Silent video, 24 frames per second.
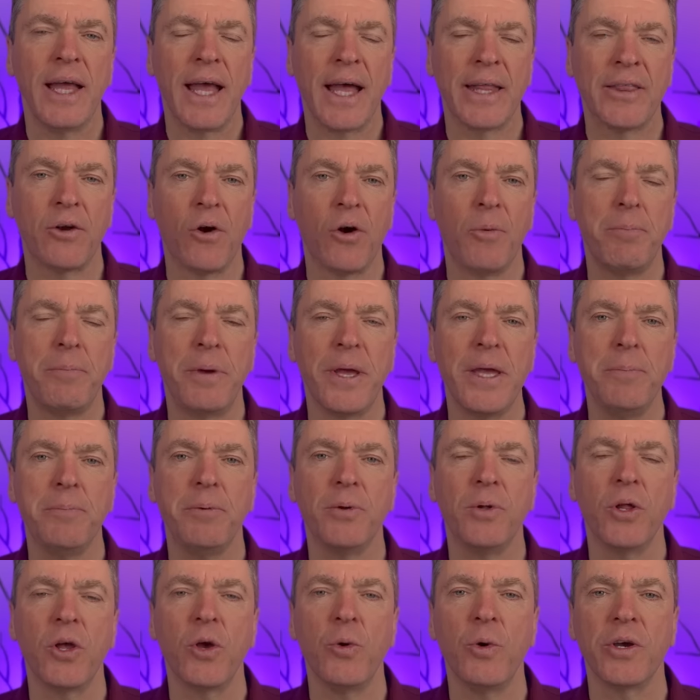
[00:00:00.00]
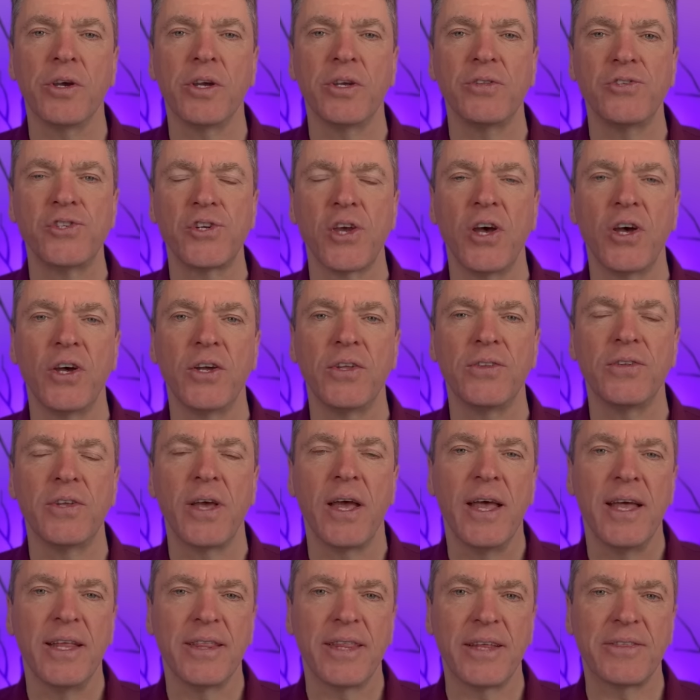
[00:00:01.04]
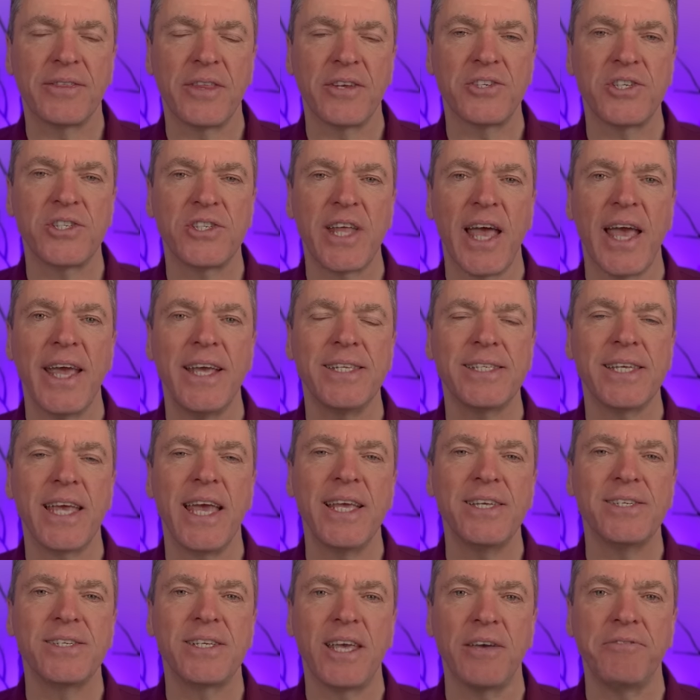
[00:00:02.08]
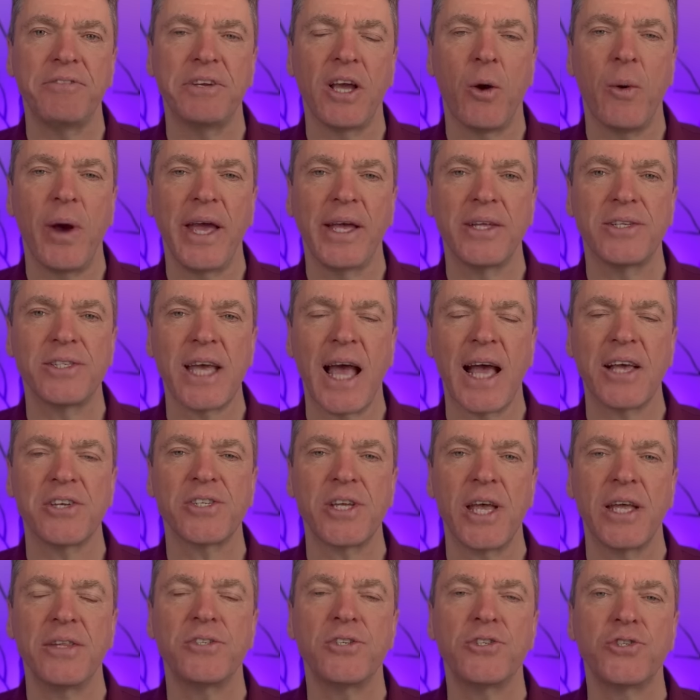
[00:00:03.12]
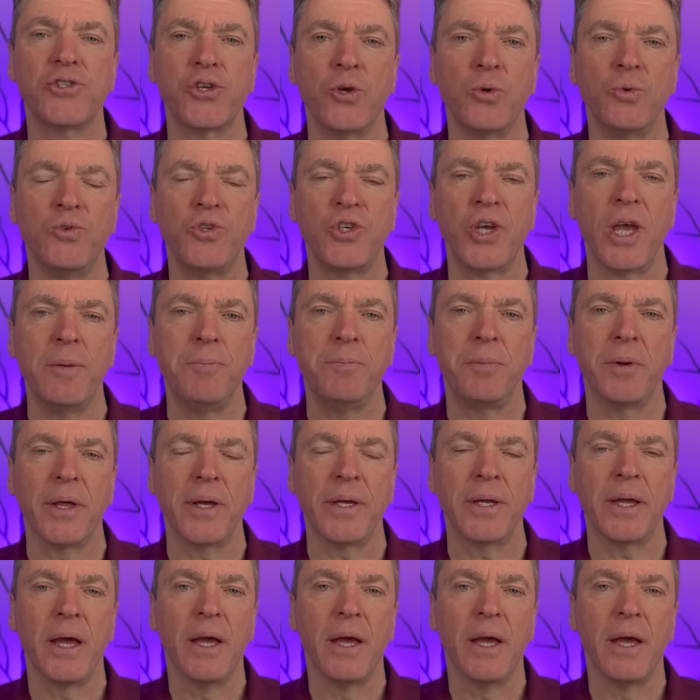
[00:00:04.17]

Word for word: And there are people who are concerned that the state is giving away its assets too cheaply.